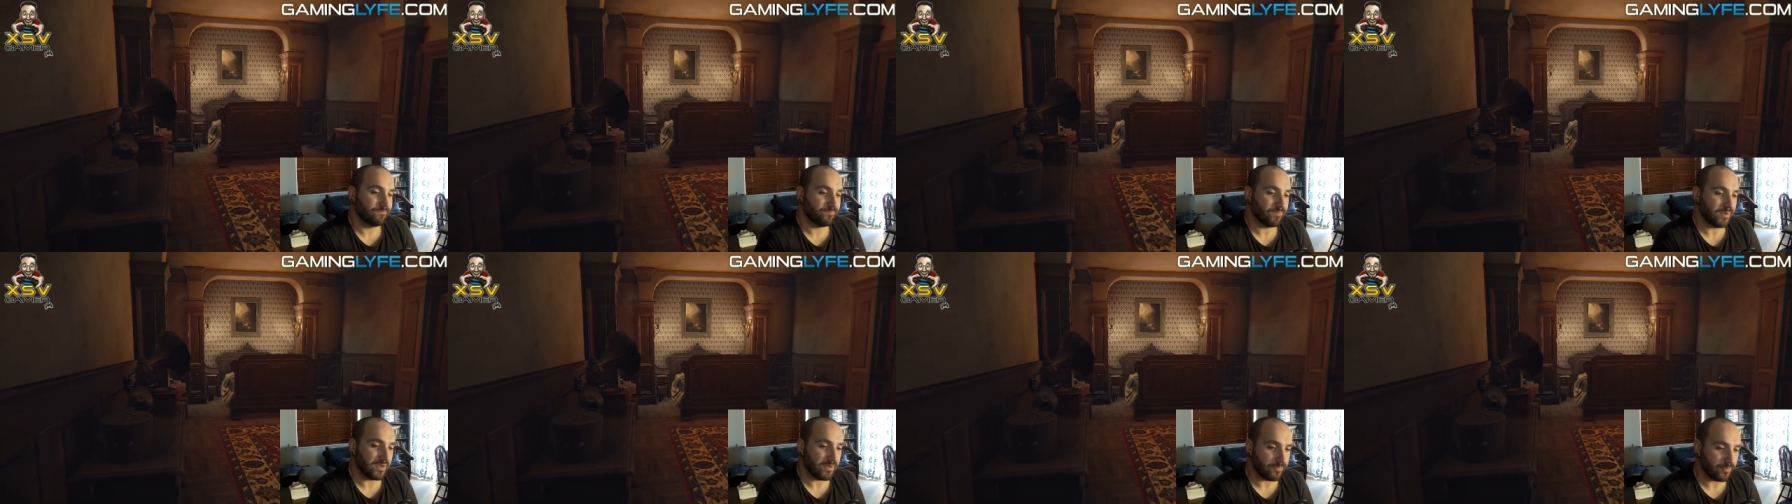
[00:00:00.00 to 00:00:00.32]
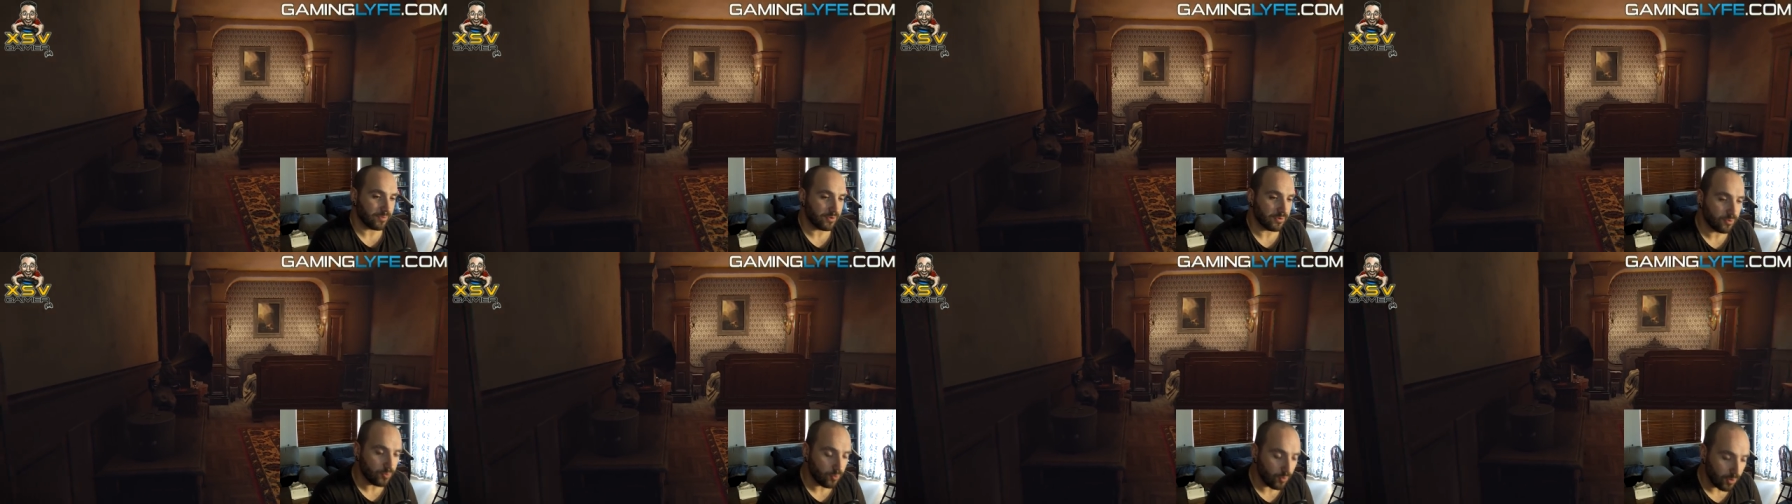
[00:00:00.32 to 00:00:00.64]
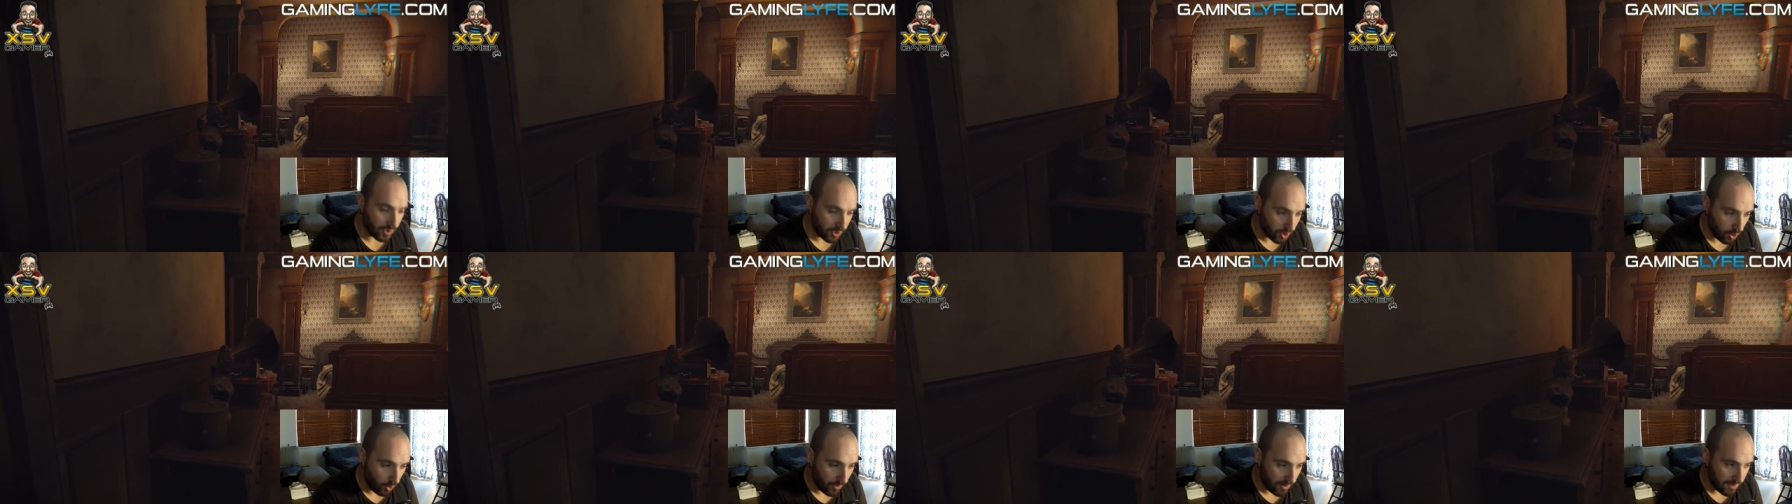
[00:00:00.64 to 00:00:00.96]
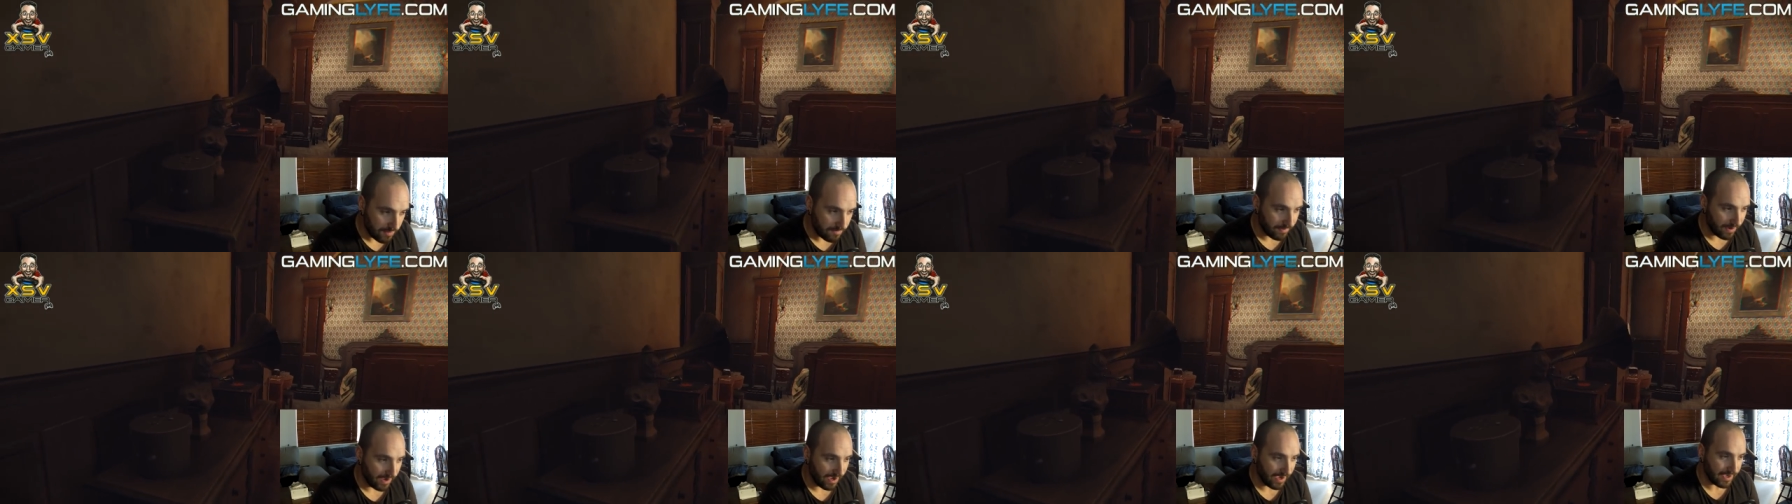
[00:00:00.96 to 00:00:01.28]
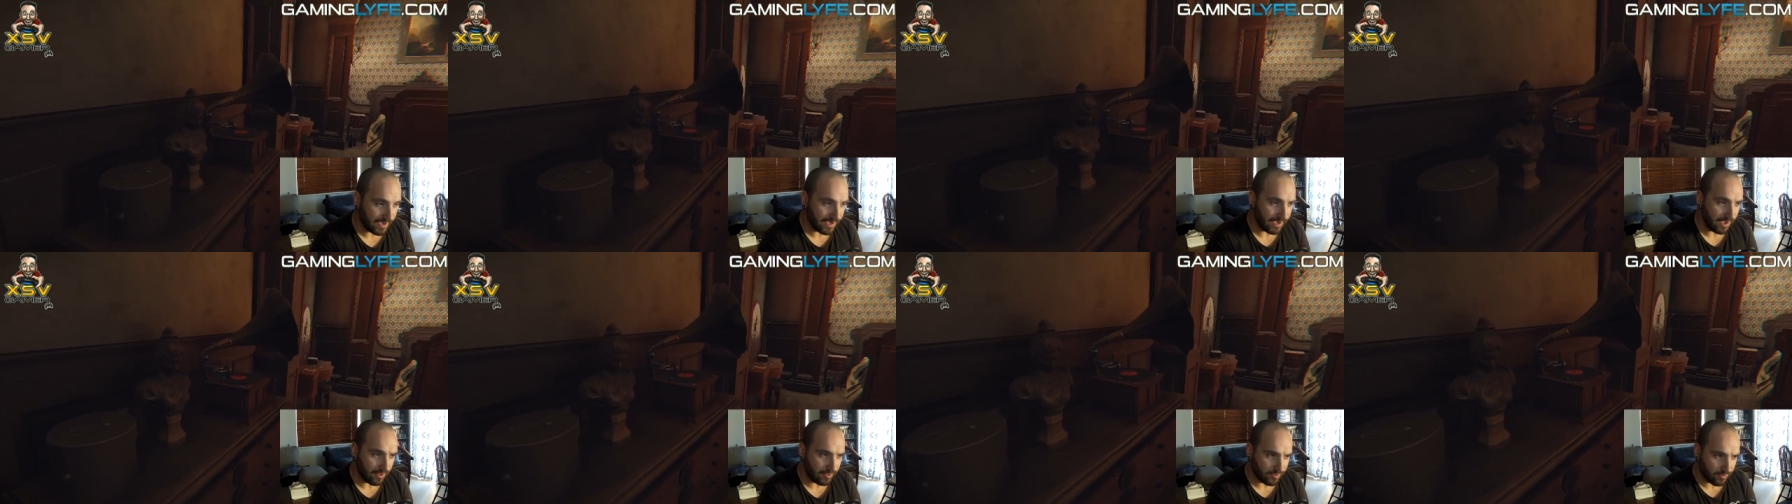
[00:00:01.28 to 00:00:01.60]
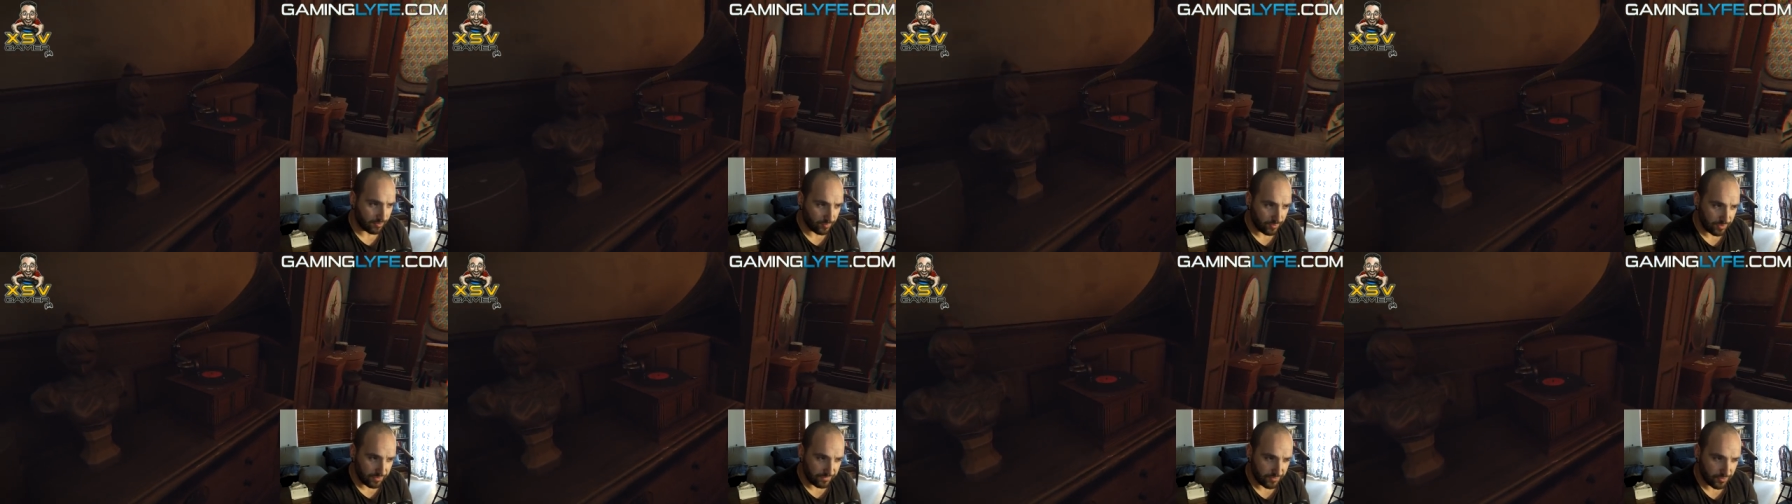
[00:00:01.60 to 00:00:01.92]
people who are going by
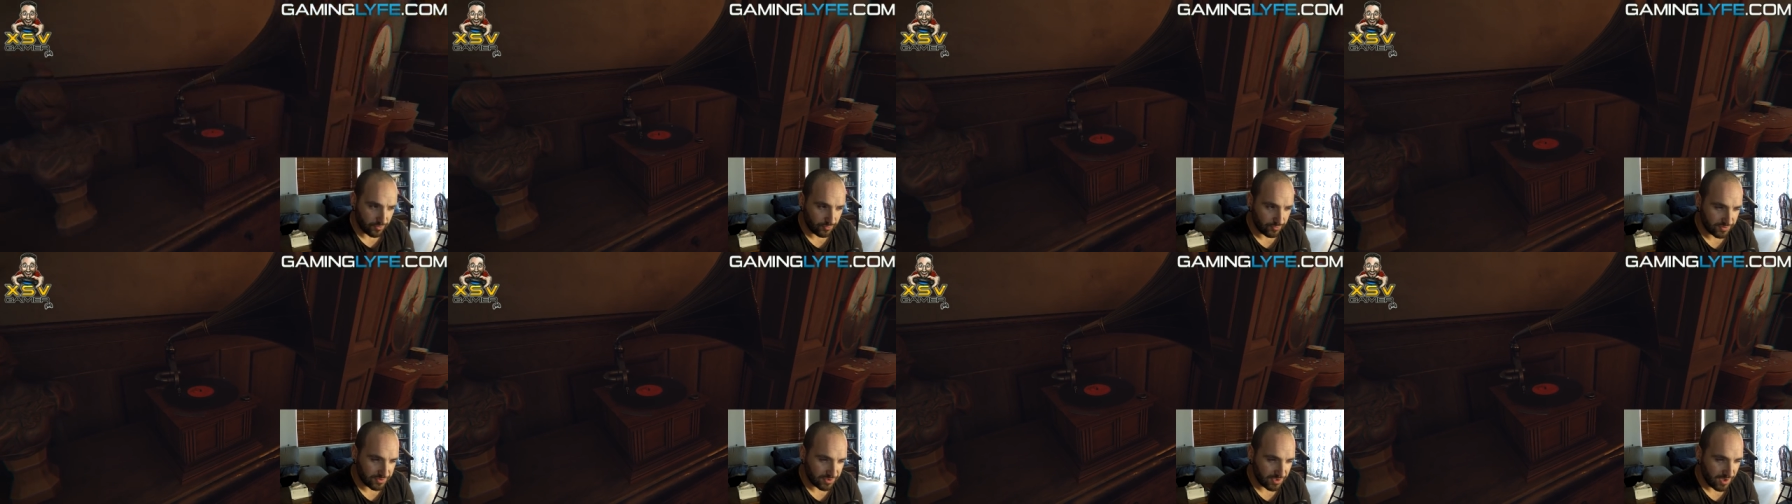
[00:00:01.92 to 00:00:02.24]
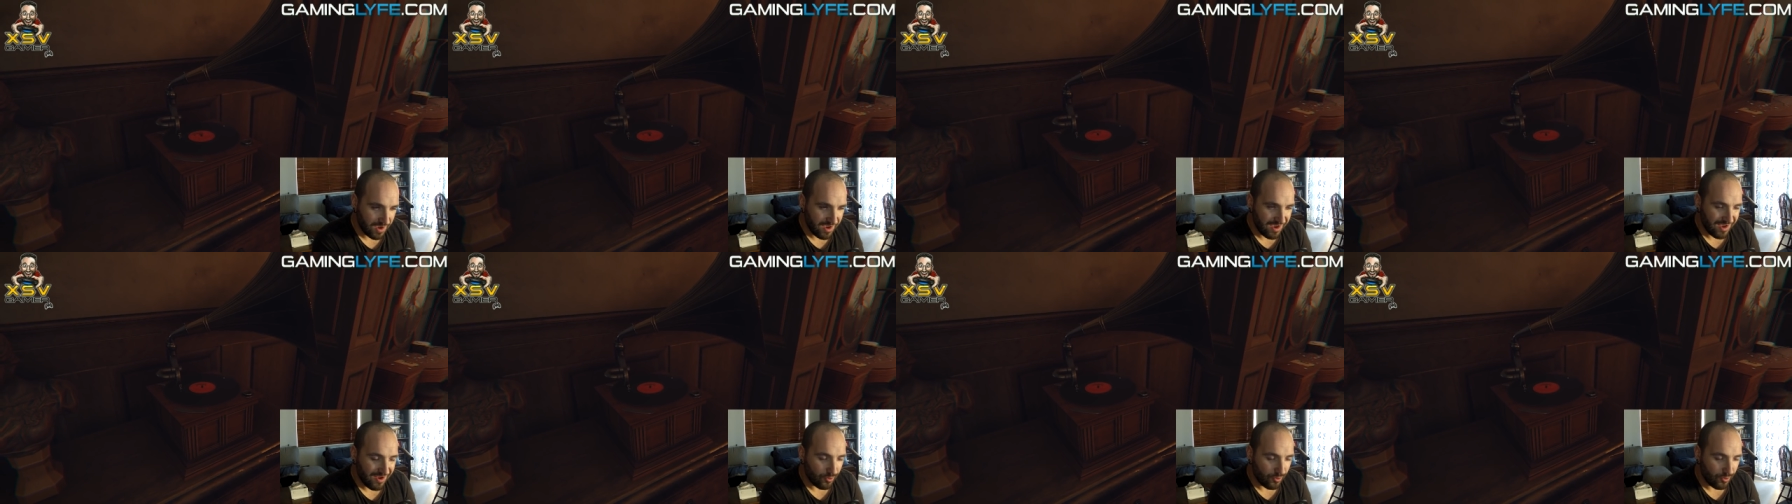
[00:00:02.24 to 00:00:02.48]
other reviews